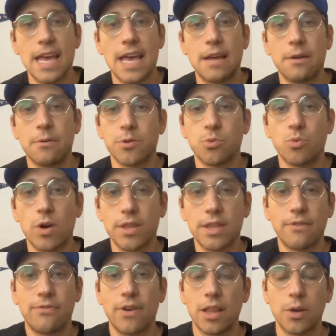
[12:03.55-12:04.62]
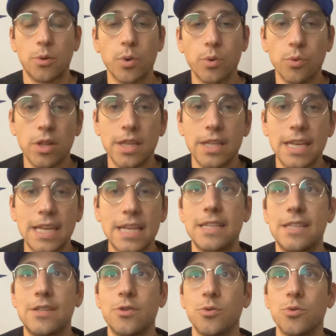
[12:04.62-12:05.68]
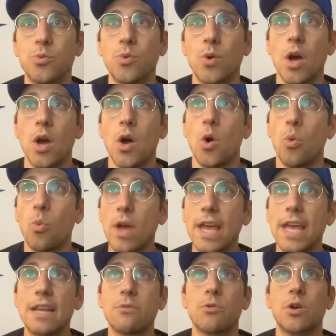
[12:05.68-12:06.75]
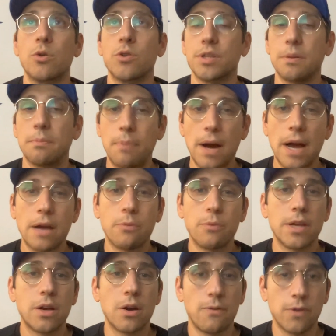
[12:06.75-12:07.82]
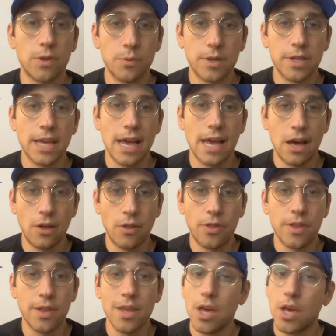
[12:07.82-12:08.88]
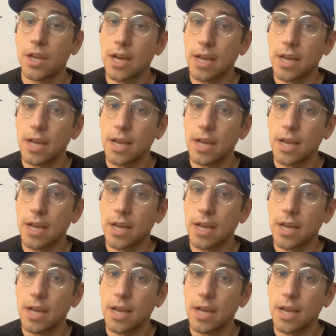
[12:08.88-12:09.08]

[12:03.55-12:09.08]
It was one that felt like we really needed to win. We go into the bye week. Hopefully, we can get healthy.